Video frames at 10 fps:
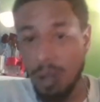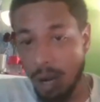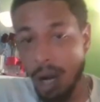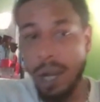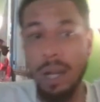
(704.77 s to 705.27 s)

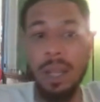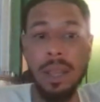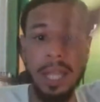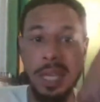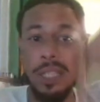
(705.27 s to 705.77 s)
All right.
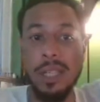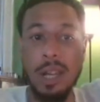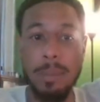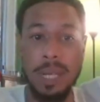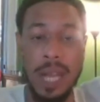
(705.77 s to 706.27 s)
Link is going
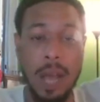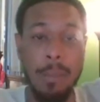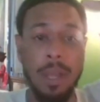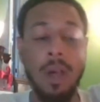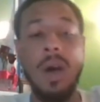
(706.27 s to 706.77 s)
to be down
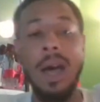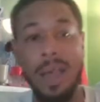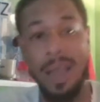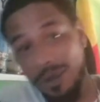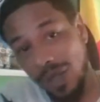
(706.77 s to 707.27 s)
below. I'll
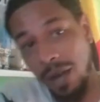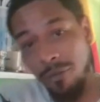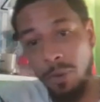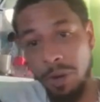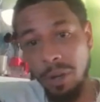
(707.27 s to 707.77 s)
have
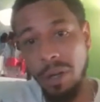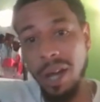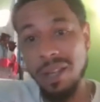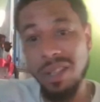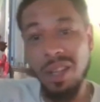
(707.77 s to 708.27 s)
that for you
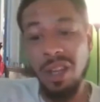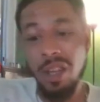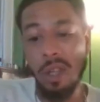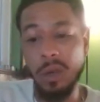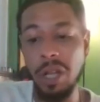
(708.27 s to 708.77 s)
guys.
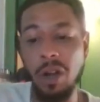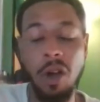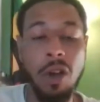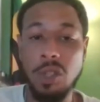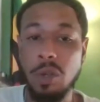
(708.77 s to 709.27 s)
You can
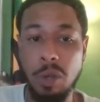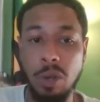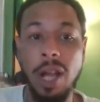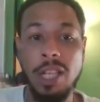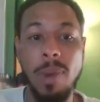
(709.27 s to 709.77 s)
also
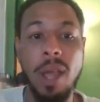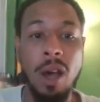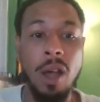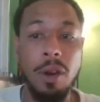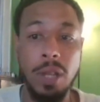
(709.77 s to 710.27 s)
utilize my
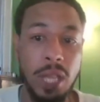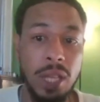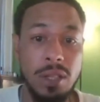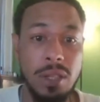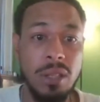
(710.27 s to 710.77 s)
other
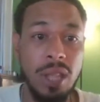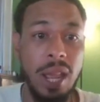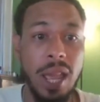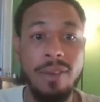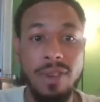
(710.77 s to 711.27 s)
links that I
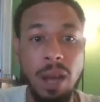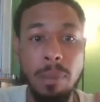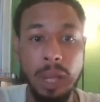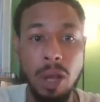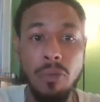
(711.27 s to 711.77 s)
have down
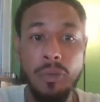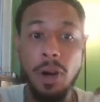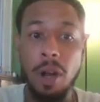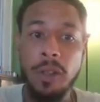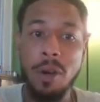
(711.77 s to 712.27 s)
below
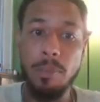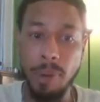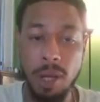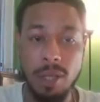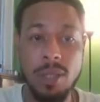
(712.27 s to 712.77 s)
for other
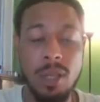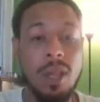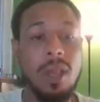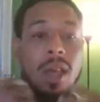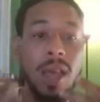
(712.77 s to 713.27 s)
books
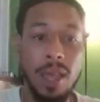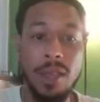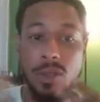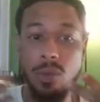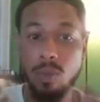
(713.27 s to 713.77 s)

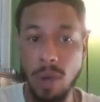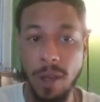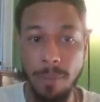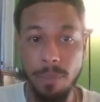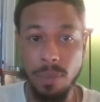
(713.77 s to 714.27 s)
as
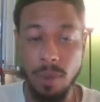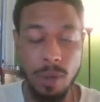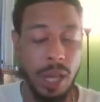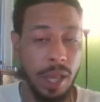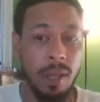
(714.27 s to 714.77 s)
well.
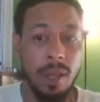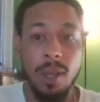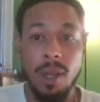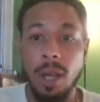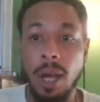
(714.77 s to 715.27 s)
Okay.
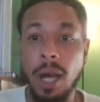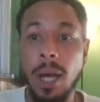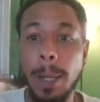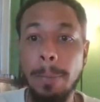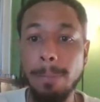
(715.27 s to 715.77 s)

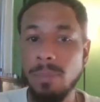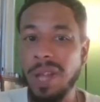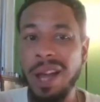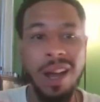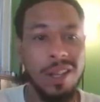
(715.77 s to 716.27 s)
The
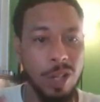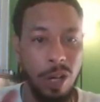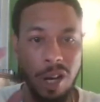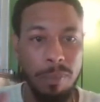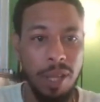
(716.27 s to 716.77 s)
odds are
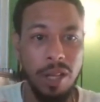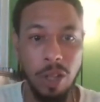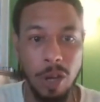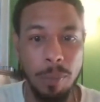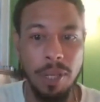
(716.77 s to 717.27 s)
going to be a
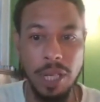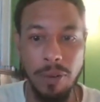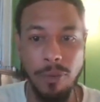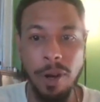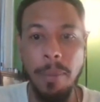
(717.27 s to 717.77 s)
little bit
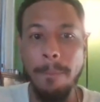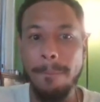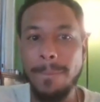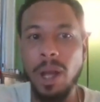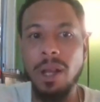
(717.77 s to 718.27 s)
different,
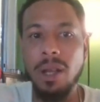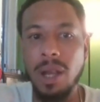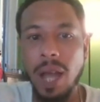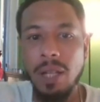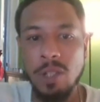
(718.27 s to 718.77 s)
but
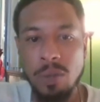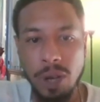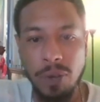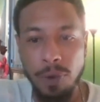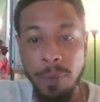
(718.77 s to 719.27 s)
not too
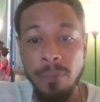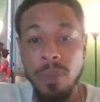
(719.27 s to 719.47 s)
different.